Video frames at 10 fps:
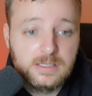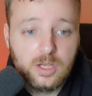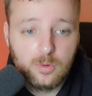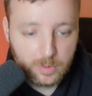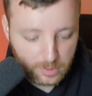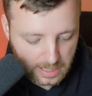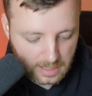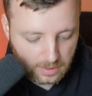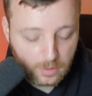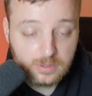So we want to
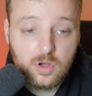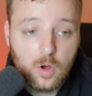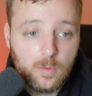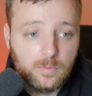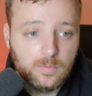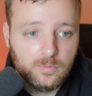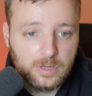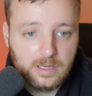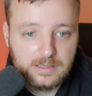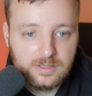again go Tom, we
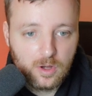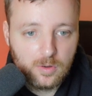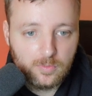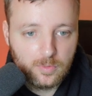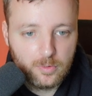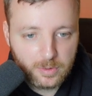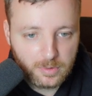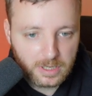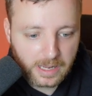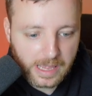click Tom, we
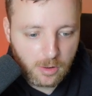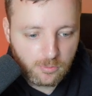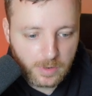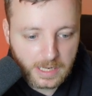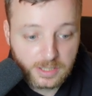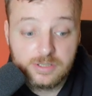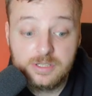want to get our range.